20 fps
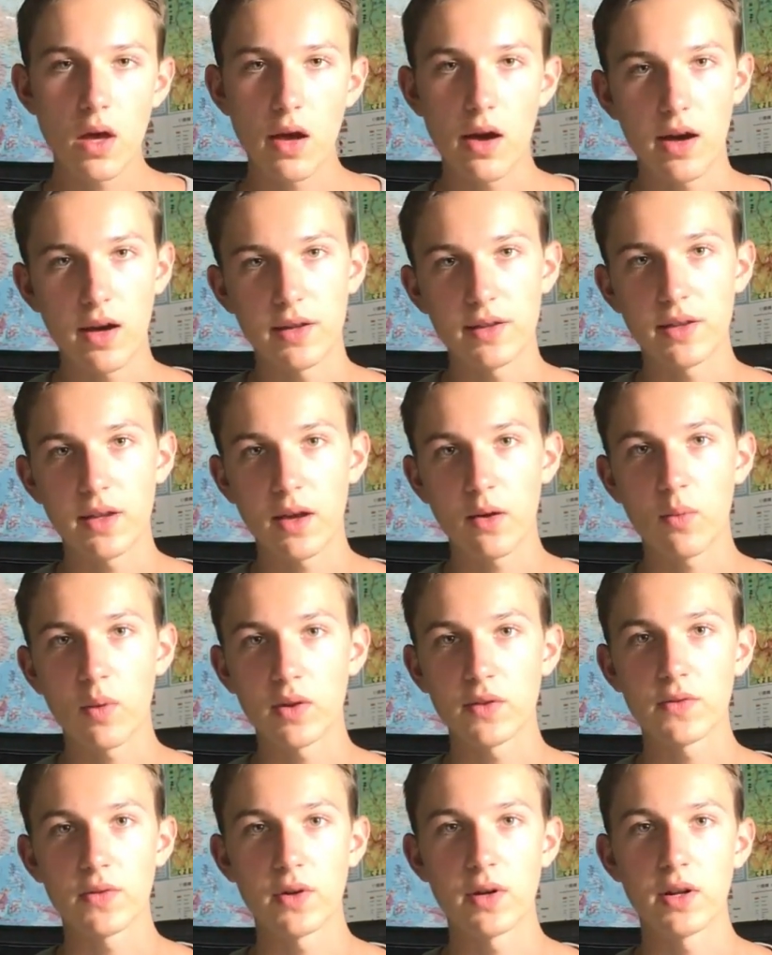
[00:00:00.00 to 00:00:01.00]
and I went
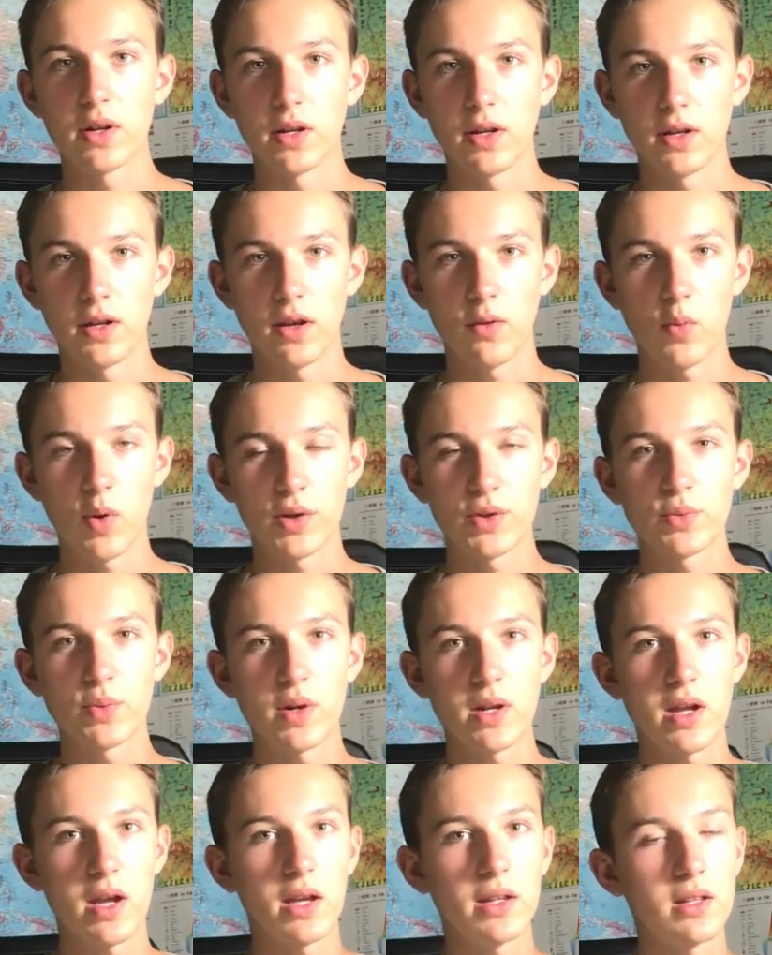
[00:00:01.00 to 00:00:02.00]
for the
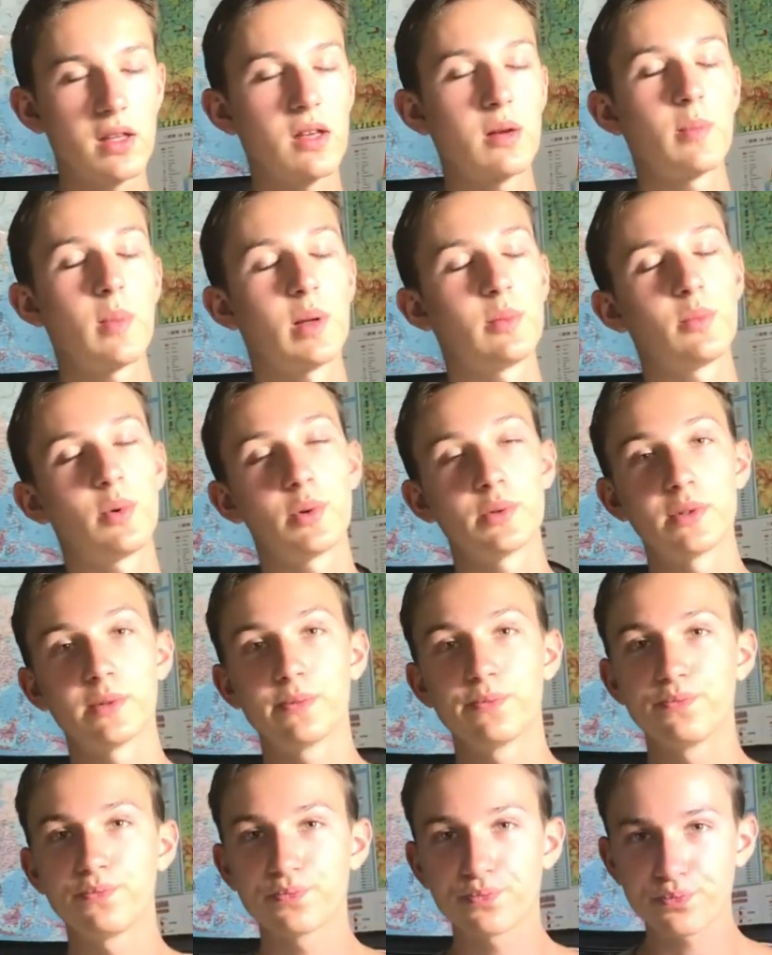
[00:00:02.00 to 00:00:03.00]
128GB model,
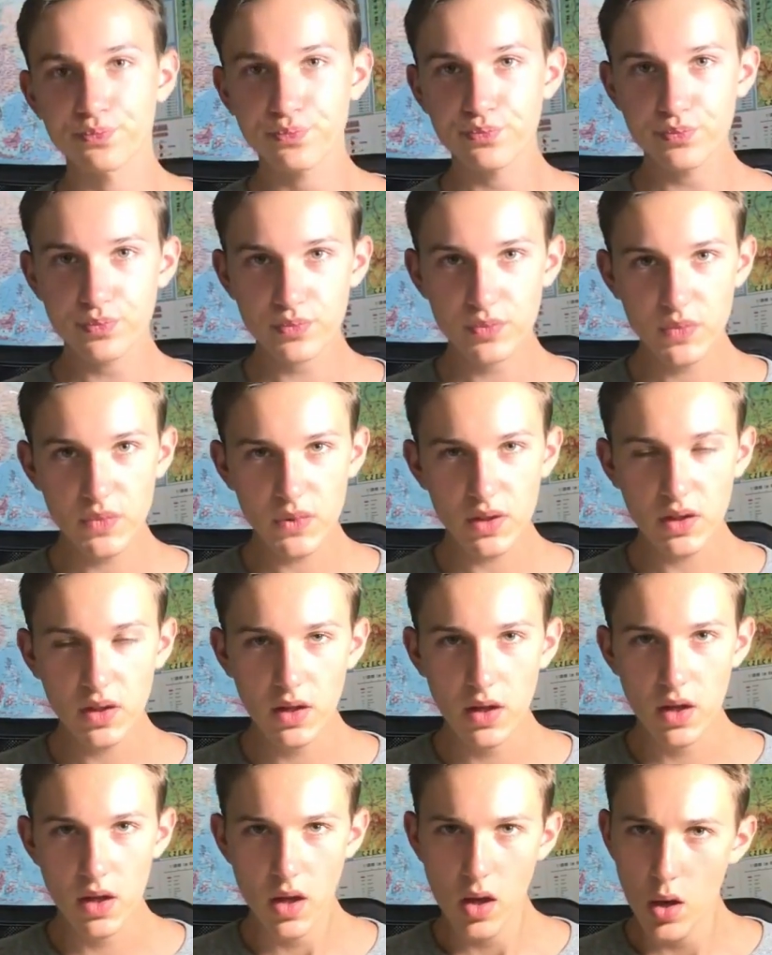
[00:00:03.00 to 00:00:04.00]

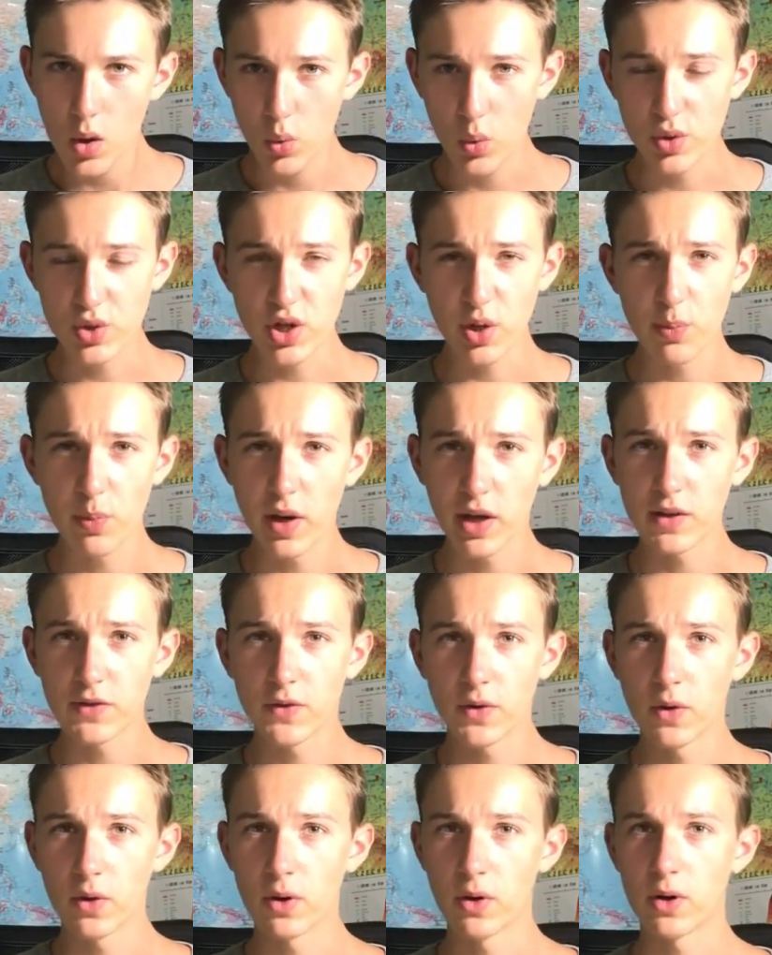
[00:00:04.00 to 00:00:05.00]
which I paid
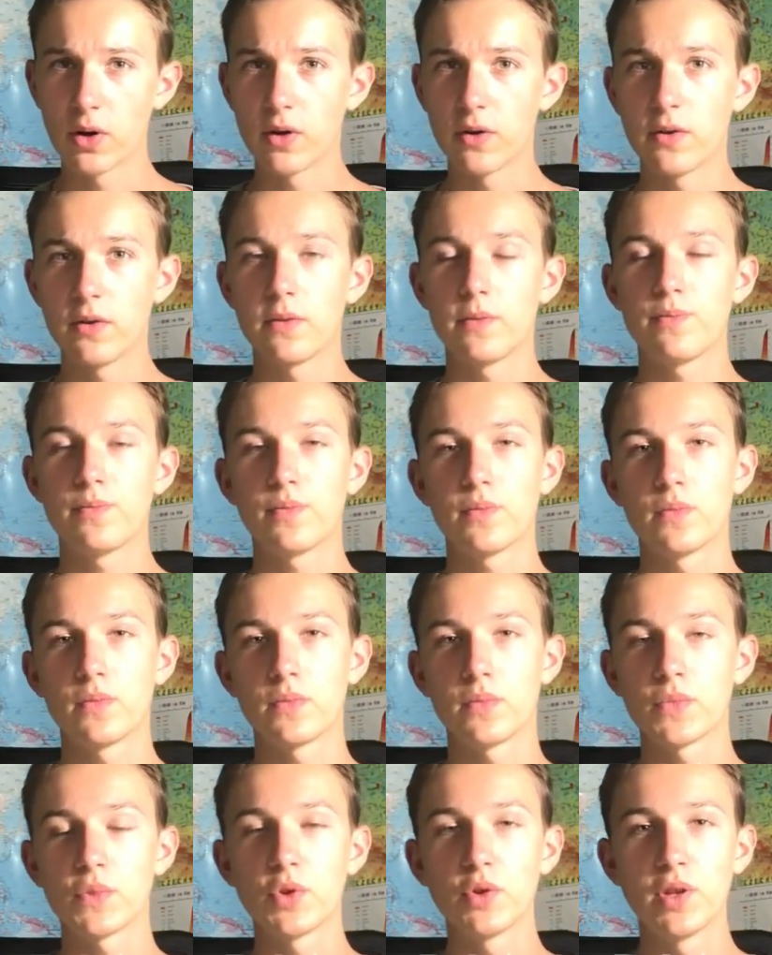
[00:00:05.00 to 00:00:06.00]
for
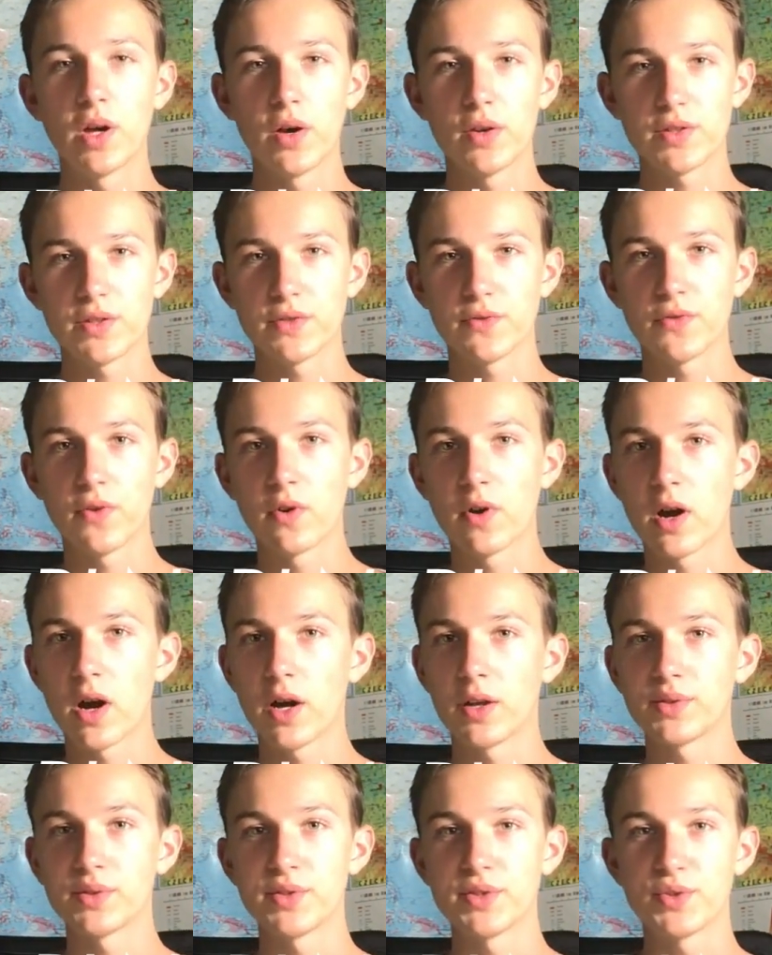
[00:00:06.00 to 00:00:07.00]

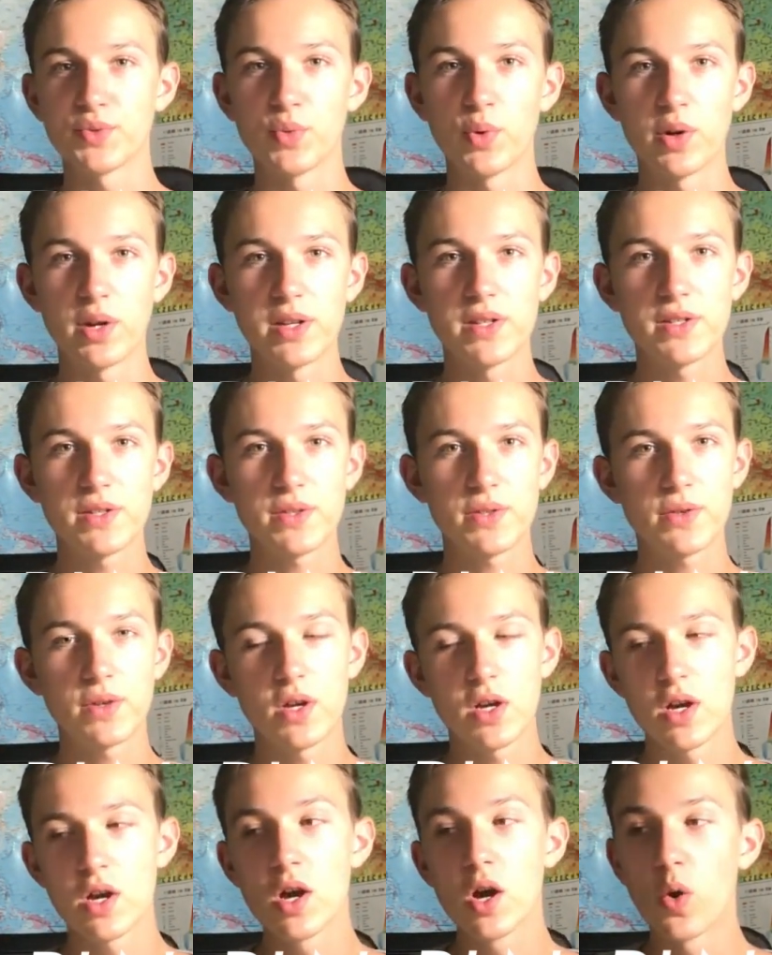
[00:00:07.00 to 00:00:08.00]
2,400 zlotys,
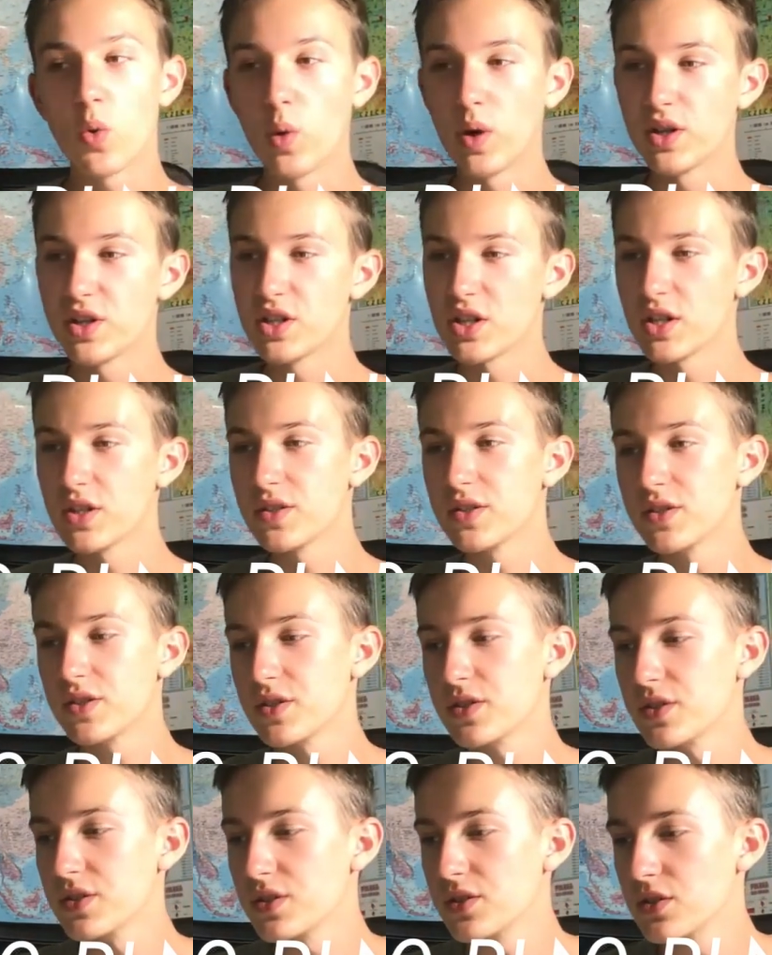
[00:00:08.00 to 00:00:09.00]
which
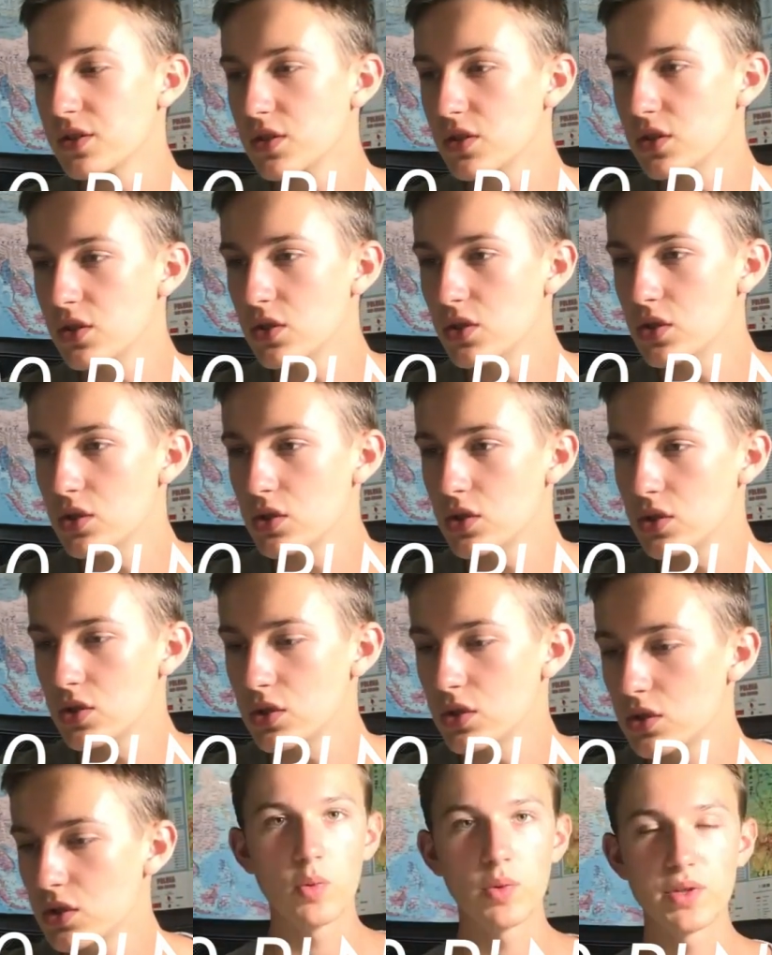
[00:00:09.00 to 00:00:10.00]
is
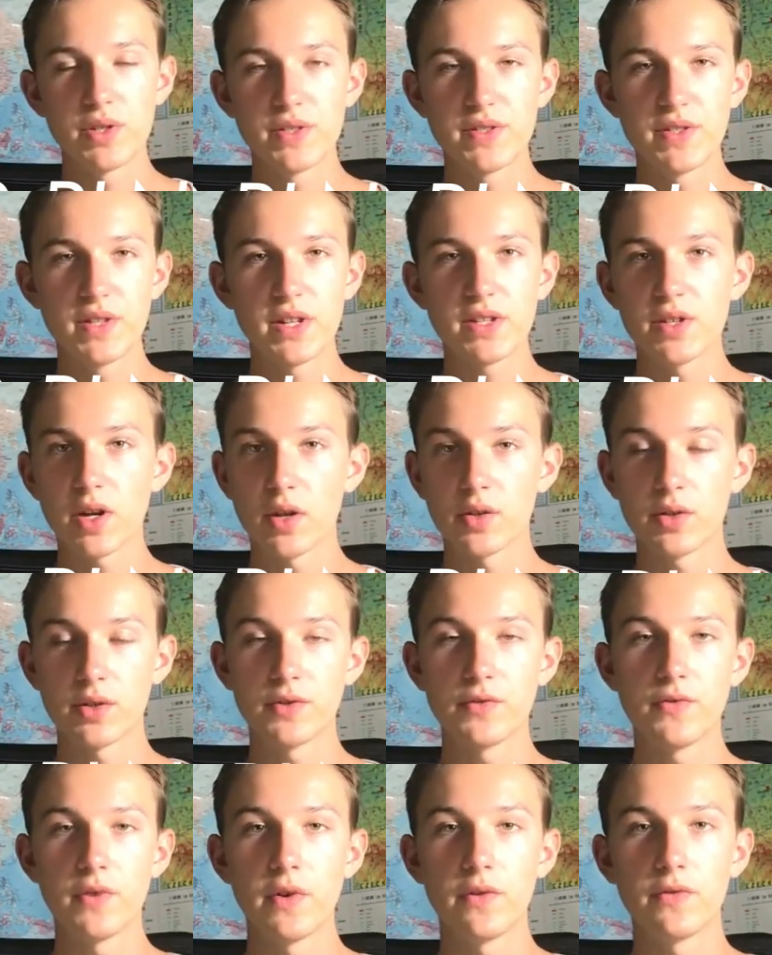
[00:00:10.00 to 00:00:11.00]

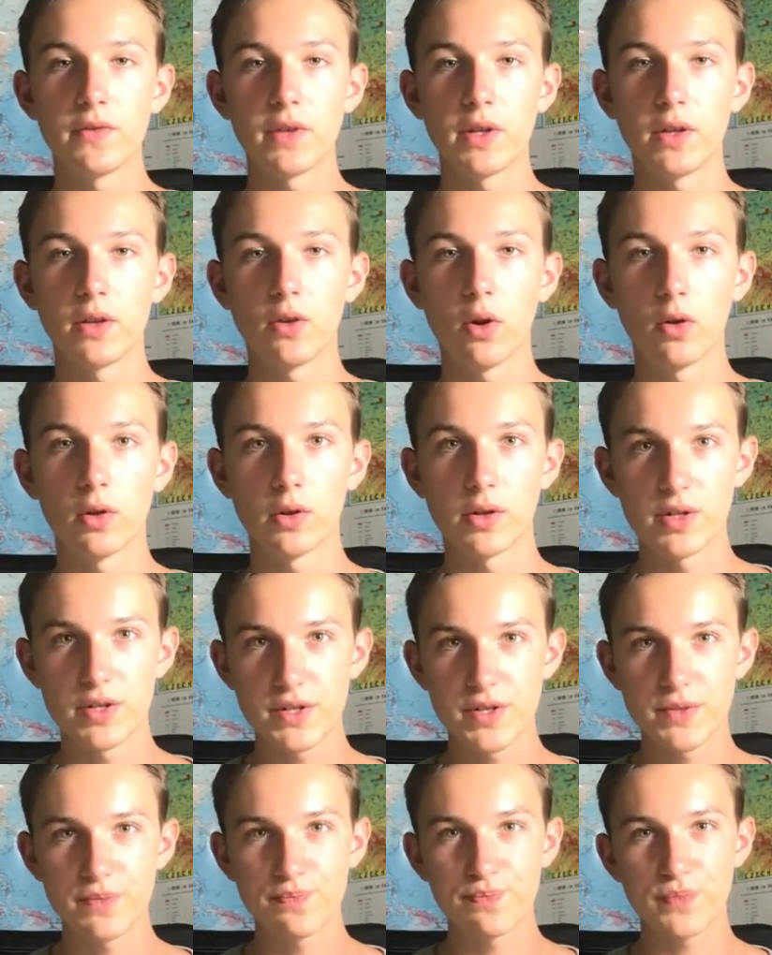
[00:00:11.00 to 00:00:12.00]

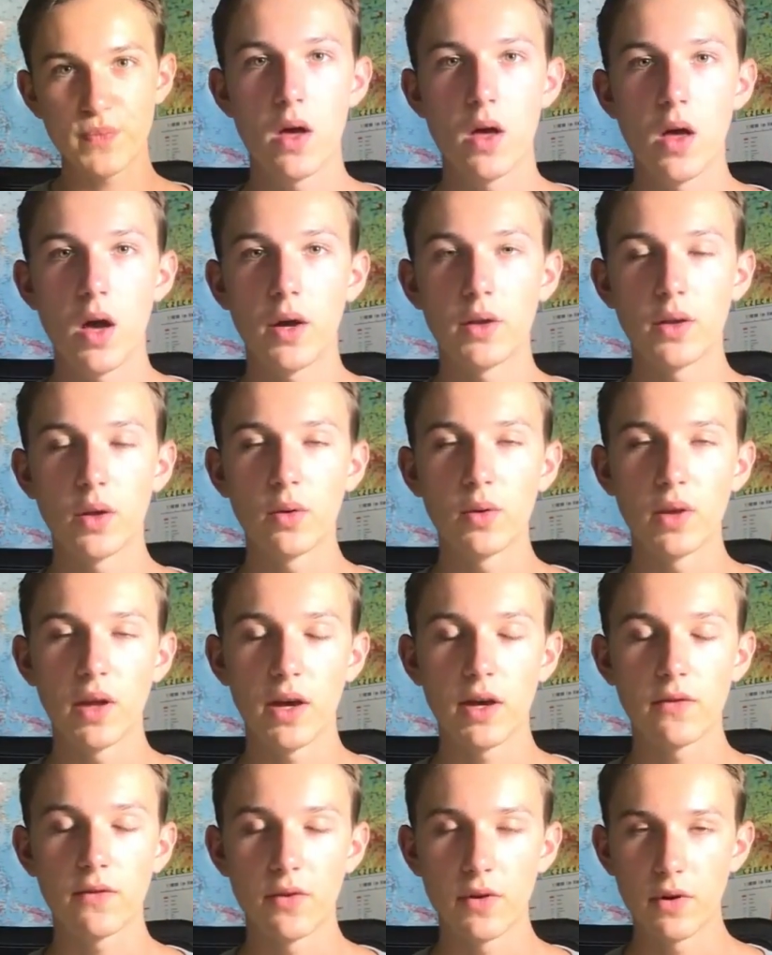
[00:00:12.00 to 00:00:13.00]
$650. I know,
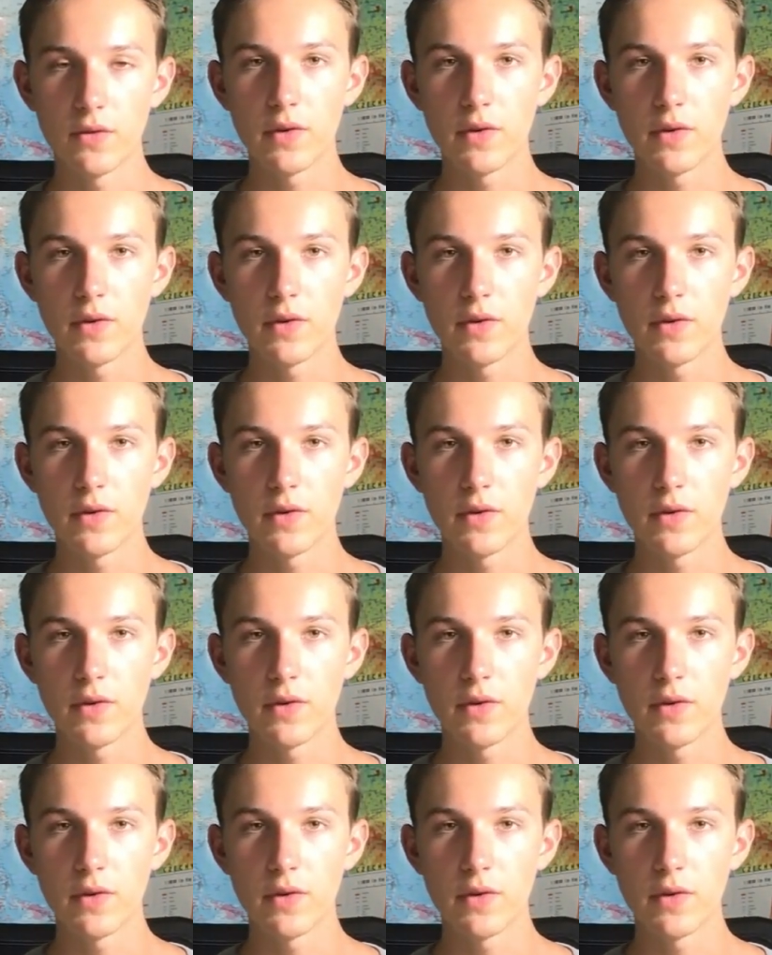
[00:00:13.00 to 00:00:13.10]
like for the